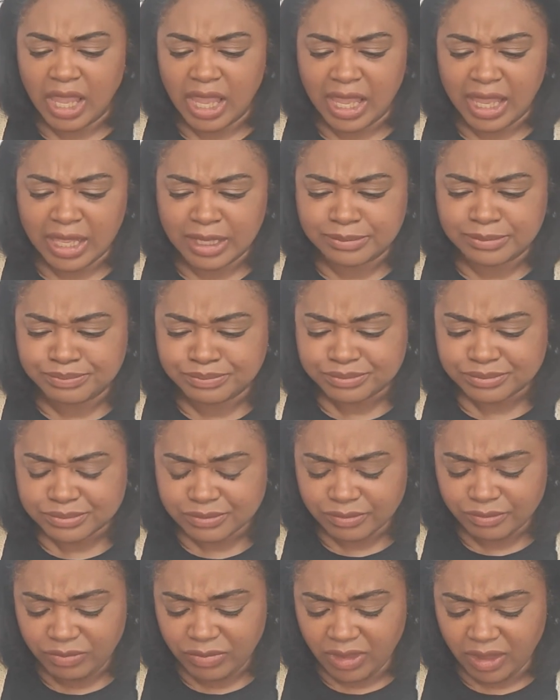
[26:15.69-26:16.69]
And
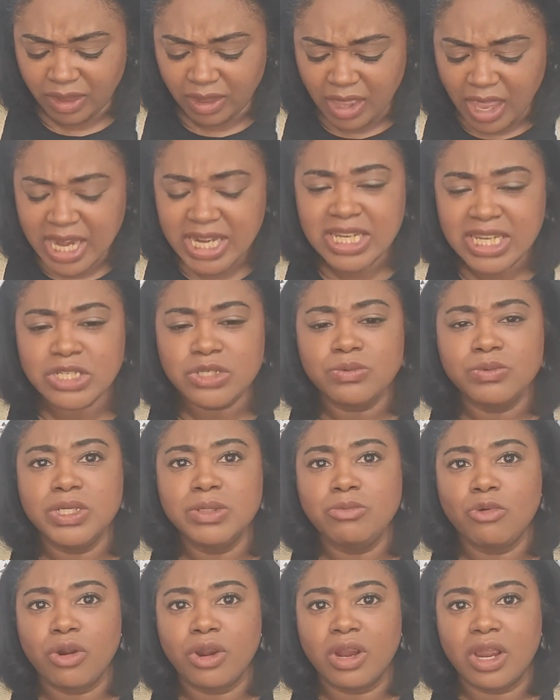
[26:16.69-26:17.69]
I need to
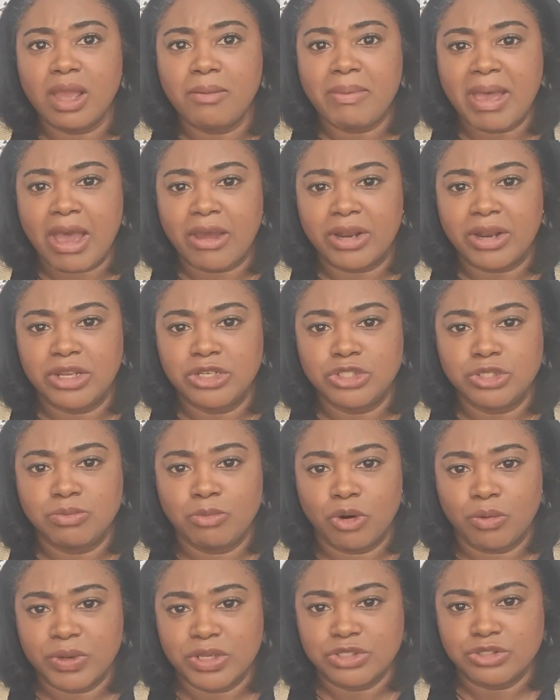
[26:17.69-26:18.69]
read more about it and do
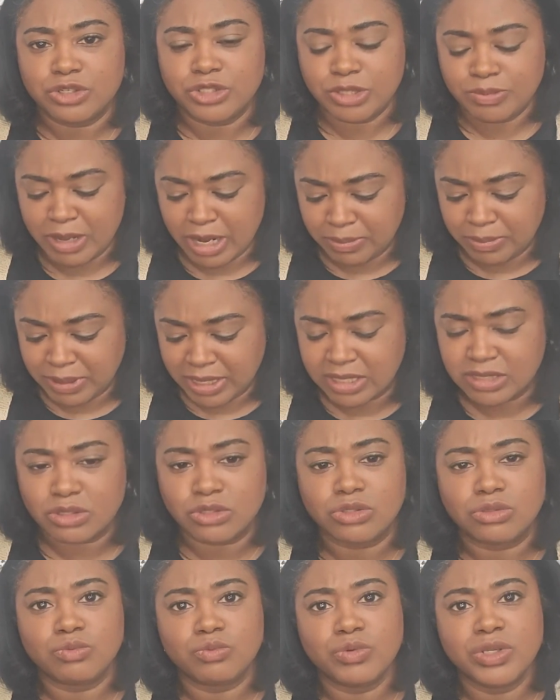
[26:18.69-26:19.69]
more research about it because I
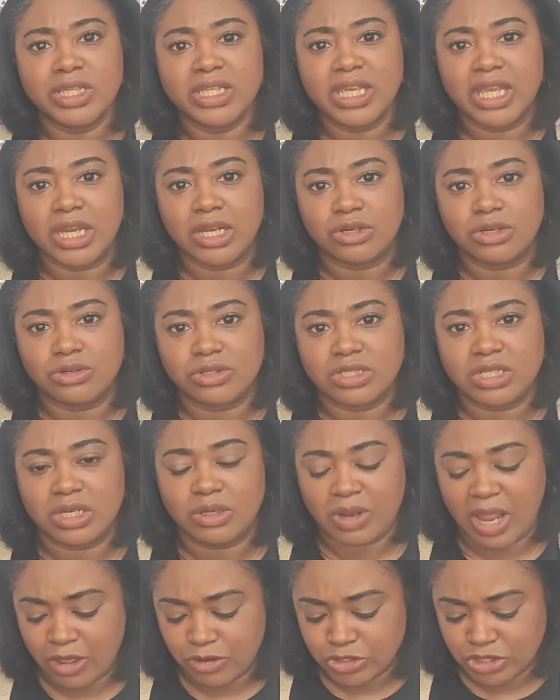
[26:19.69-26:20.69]
was really interested
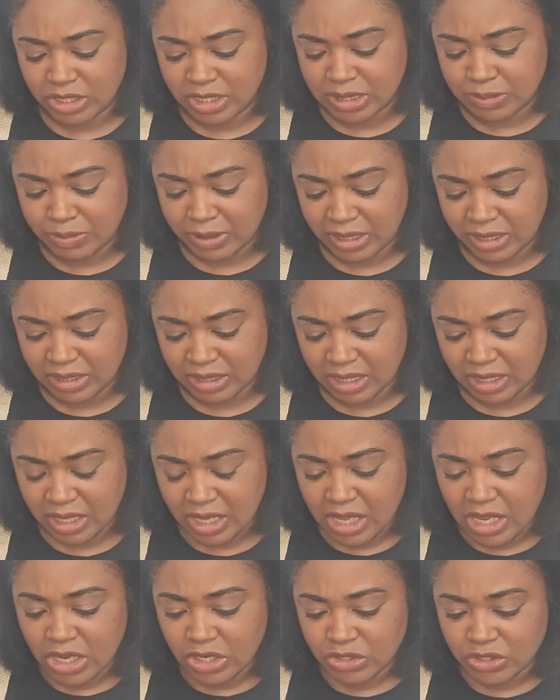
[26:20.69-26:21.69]
in how she explained it.
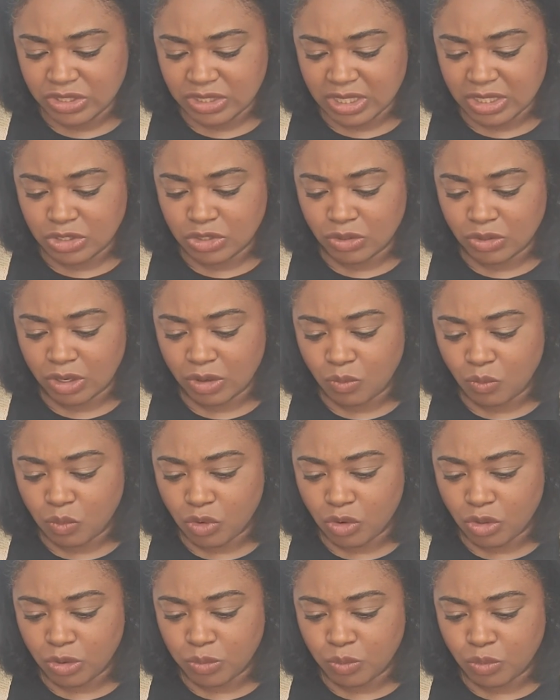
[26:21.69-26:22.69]
She said during
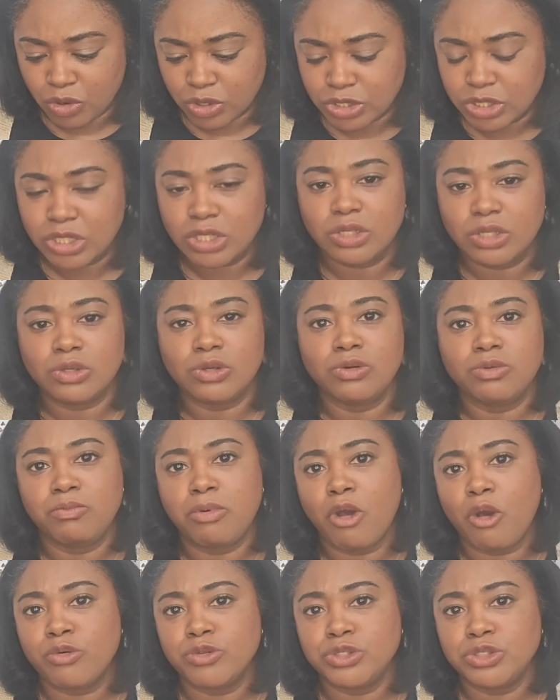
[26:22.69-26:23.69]
World War II,
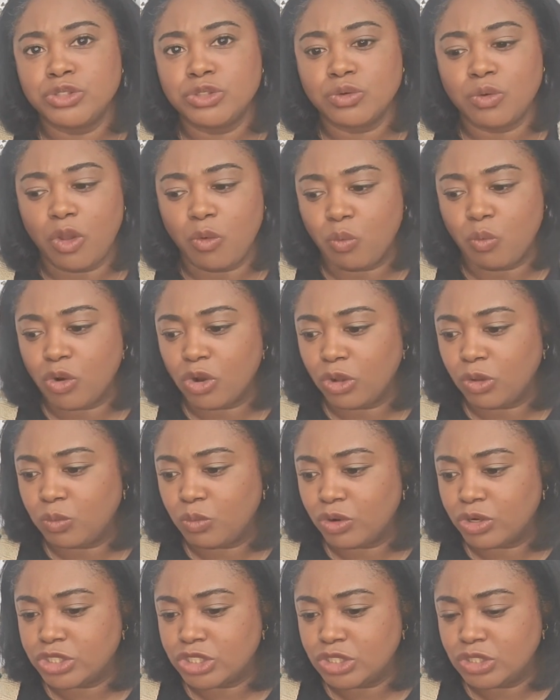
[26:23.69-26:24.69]
post-World
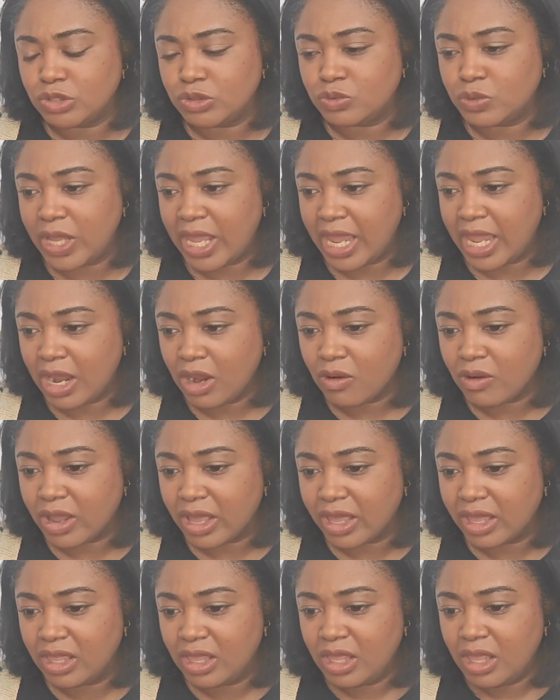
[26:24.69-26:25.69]
War II
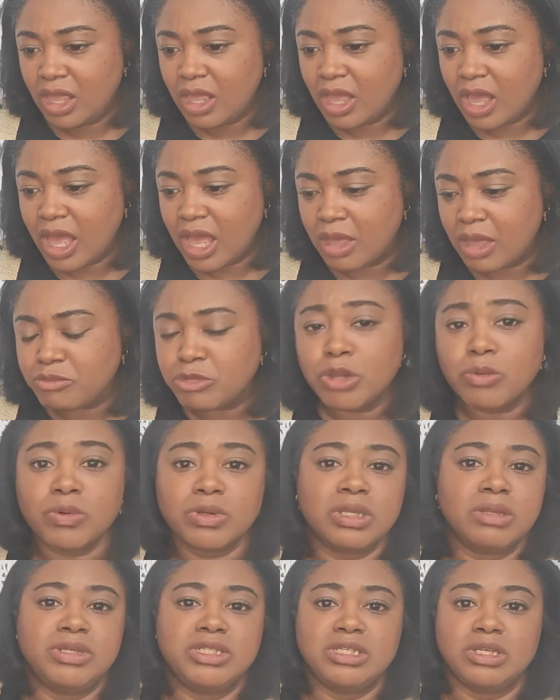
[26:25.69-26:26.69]
era, there were
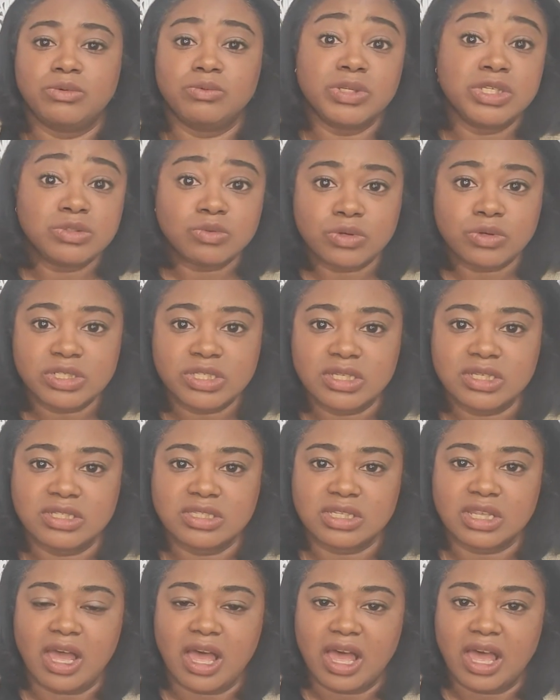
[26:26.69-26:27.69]
limited
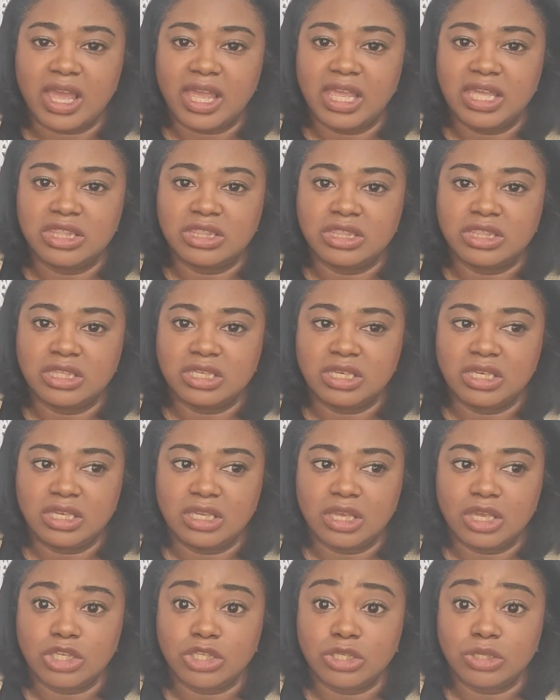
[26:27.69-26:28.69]
resources in
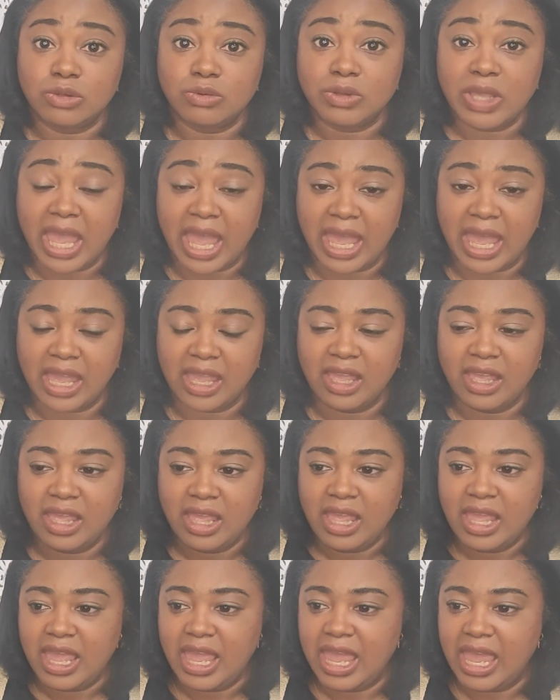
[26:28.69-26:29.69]
the UK.
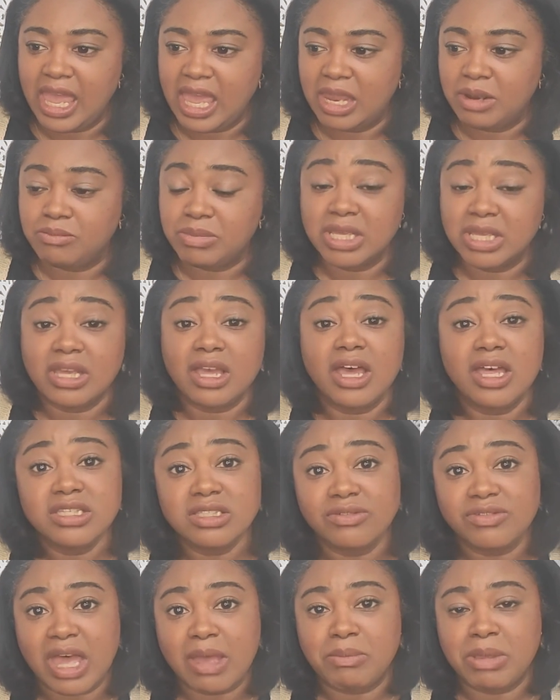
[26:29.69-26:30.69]
And because
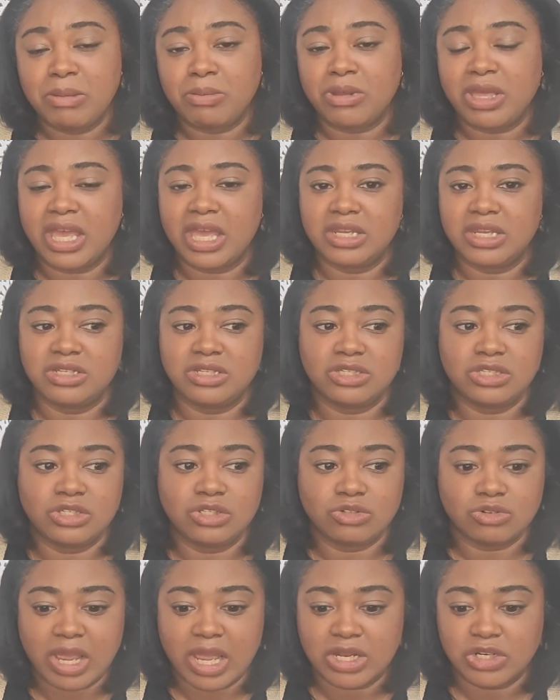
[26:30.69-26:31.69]
of that, people had to
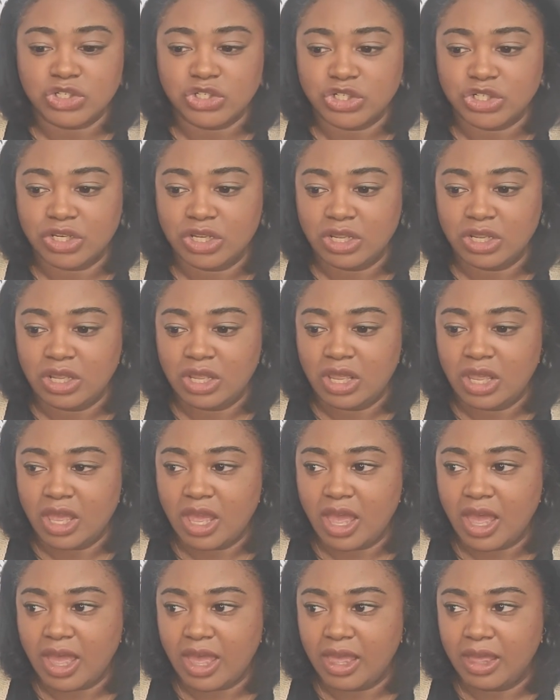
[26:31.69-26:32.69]
stretch
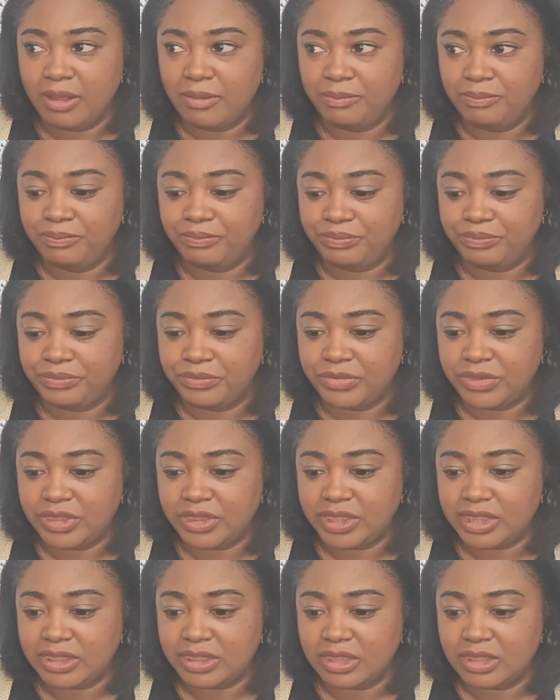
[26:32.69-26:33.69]

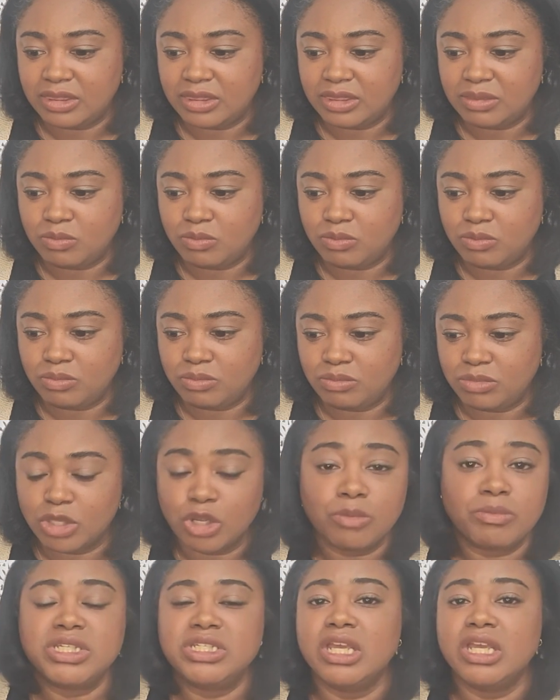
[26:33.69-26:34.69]

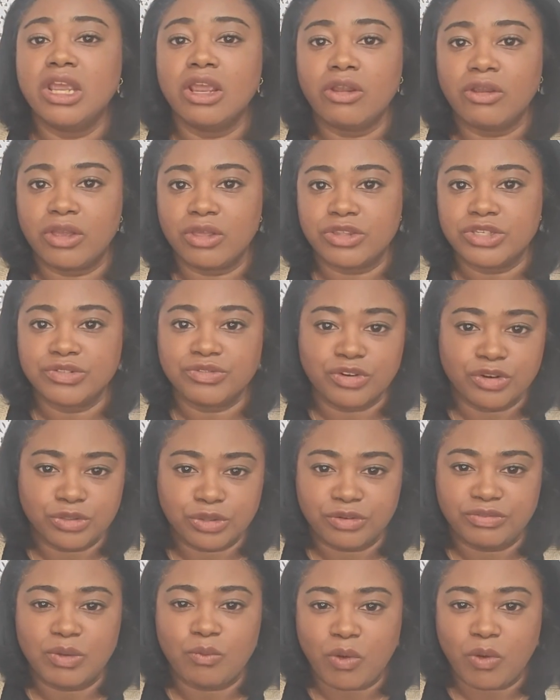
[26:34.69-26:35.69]
their materials further
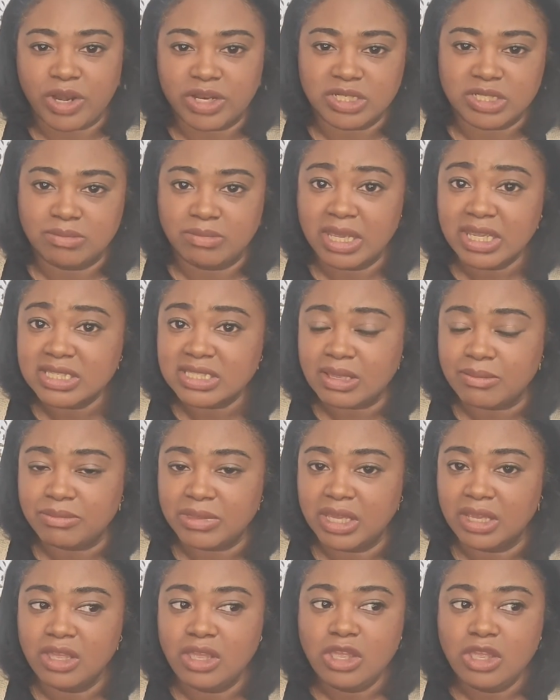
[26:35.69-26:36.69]
if they wanted to make
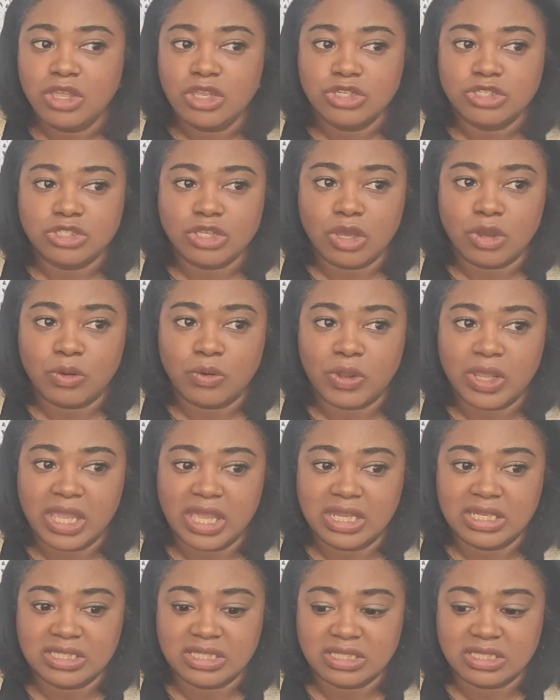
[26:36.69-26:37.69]
something. So
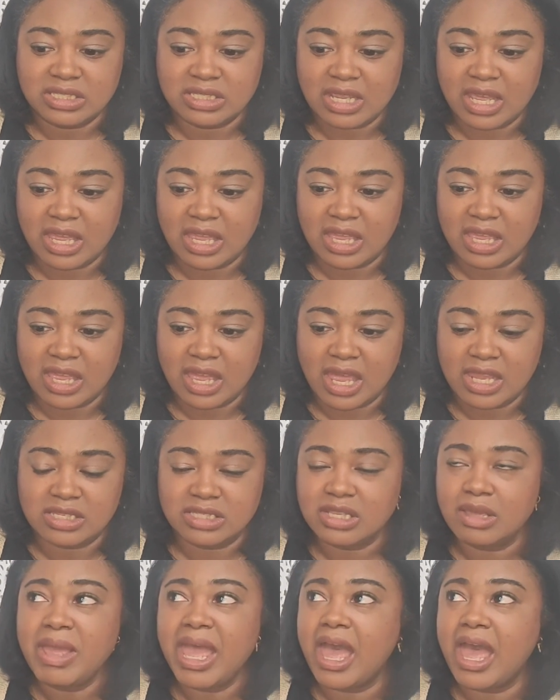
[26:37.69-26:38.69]
instead, and
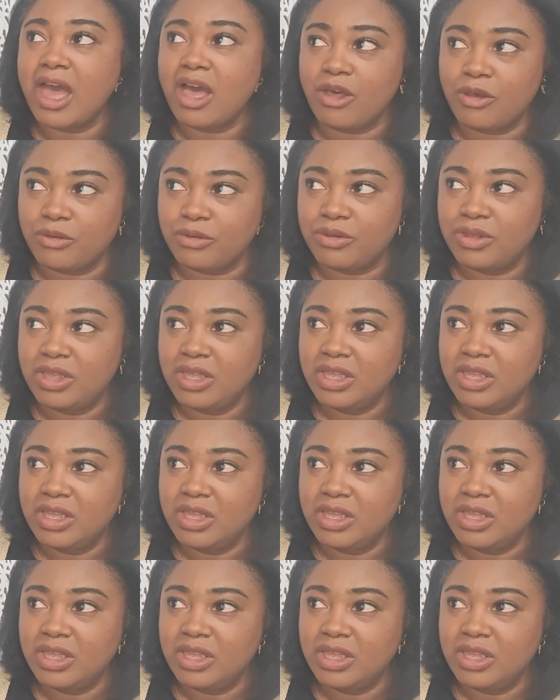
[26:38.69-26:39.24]
somehow